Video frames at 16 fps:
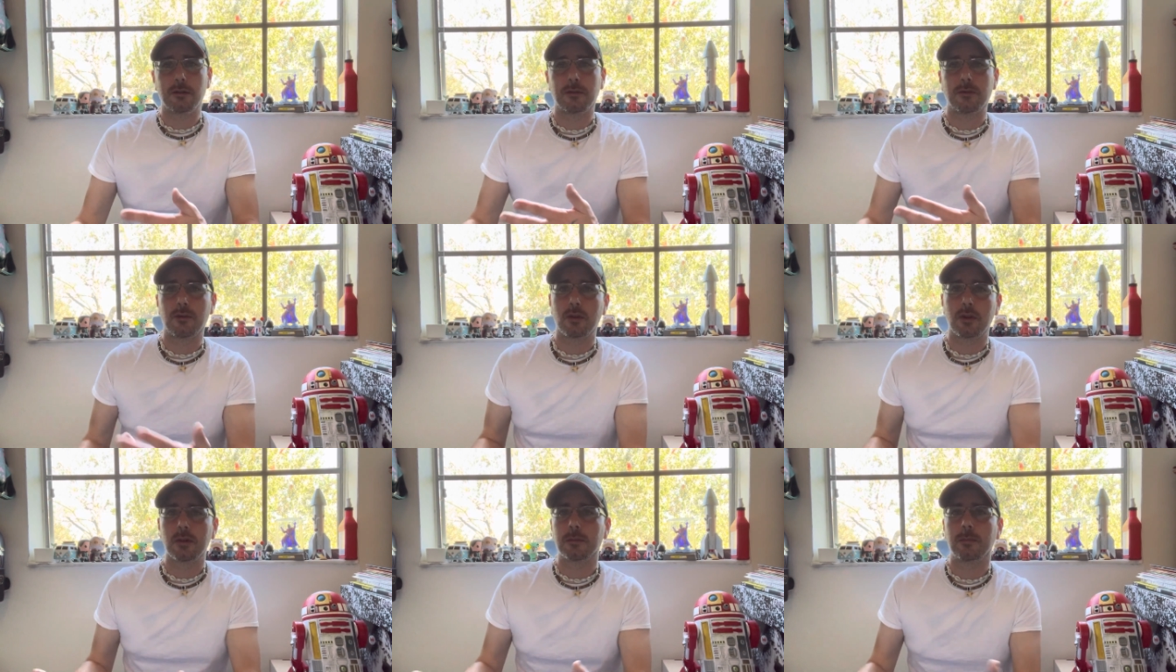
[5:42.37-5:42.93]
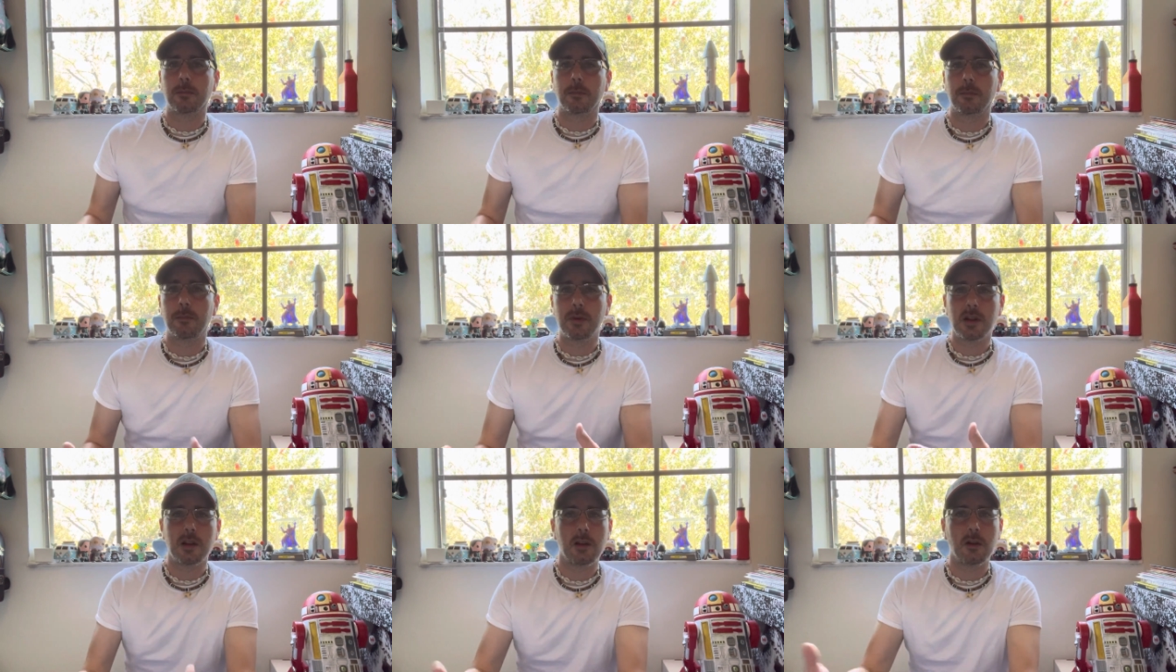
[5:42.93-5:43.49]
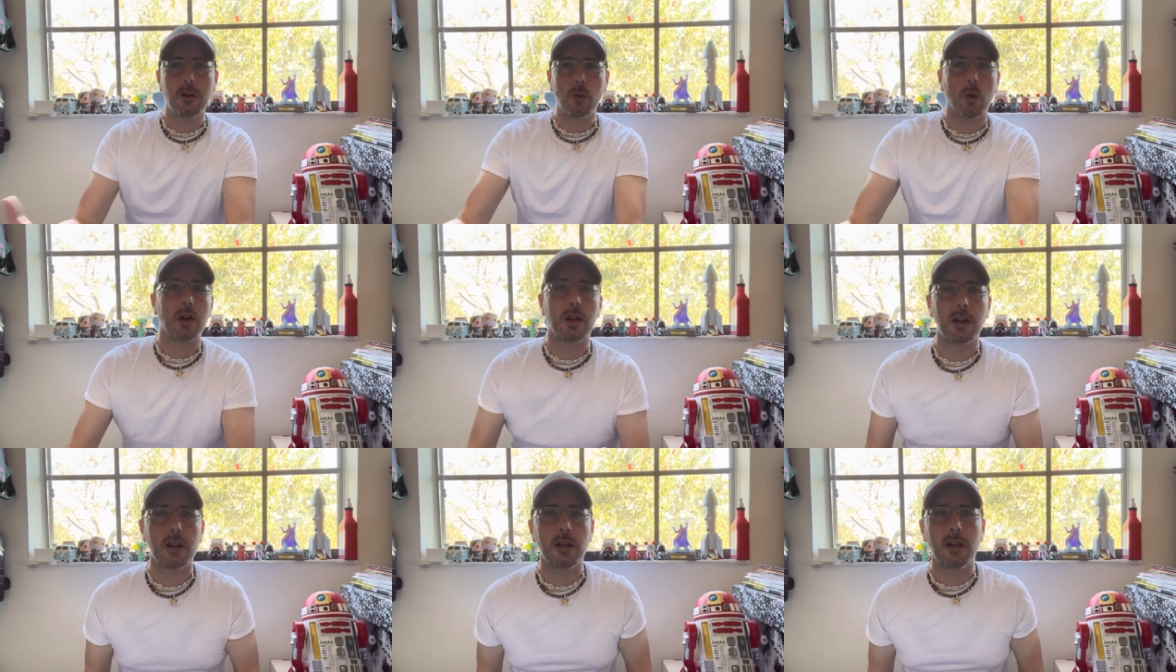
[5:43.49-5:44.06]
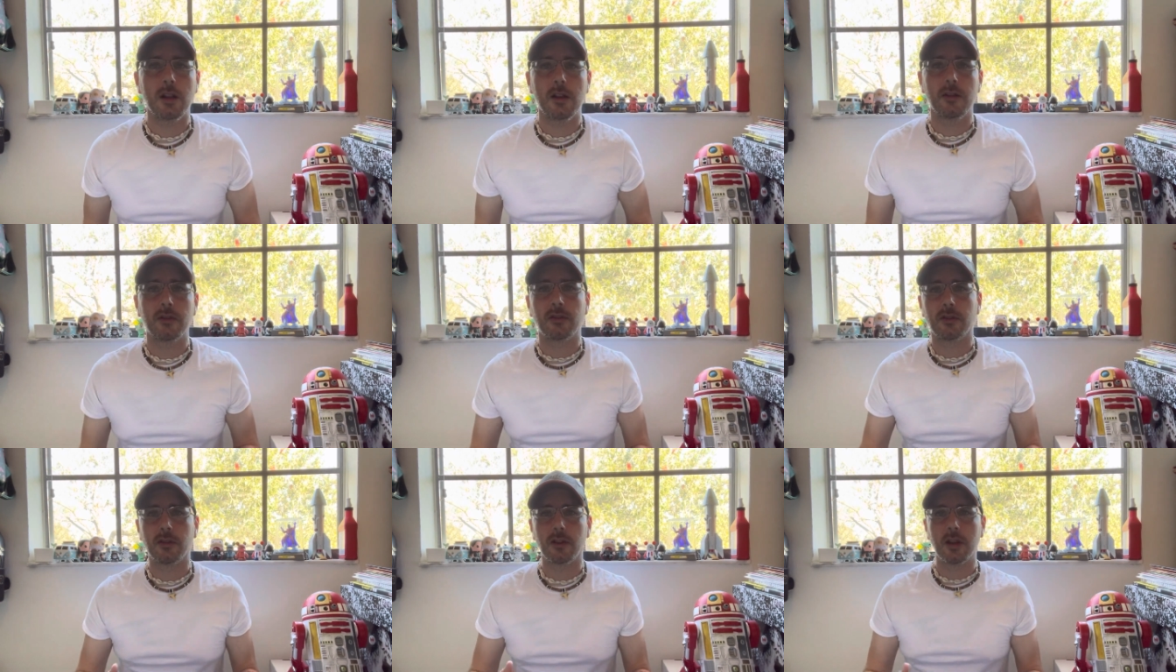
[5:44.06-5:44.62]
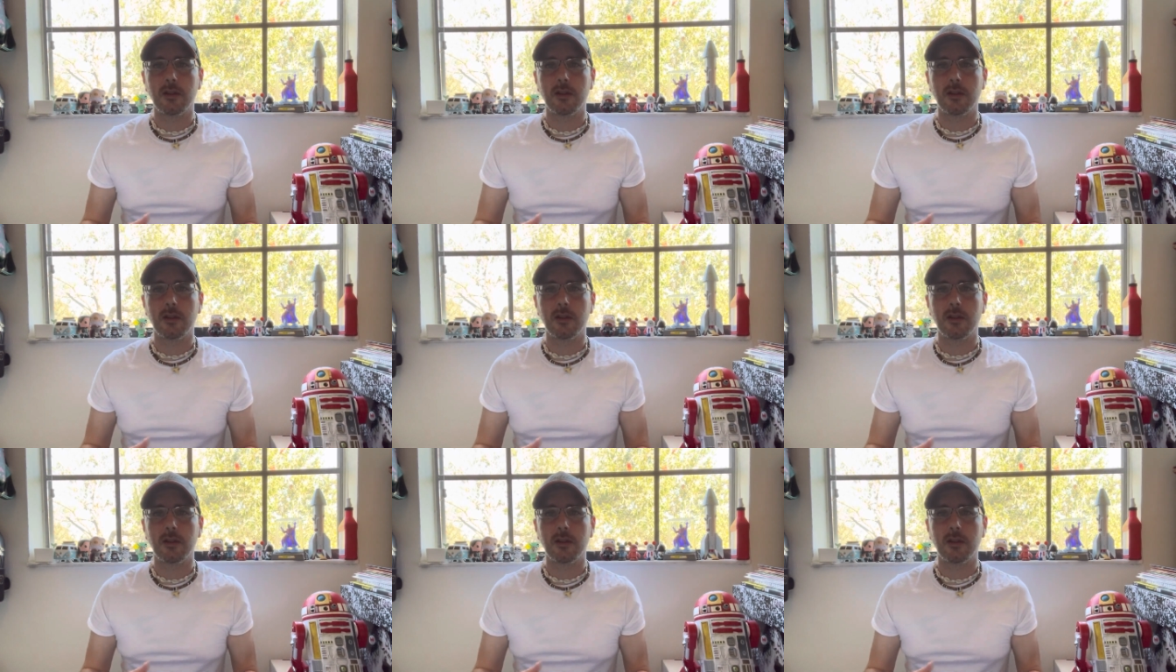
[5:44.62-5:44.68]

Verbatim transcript: for being what it is,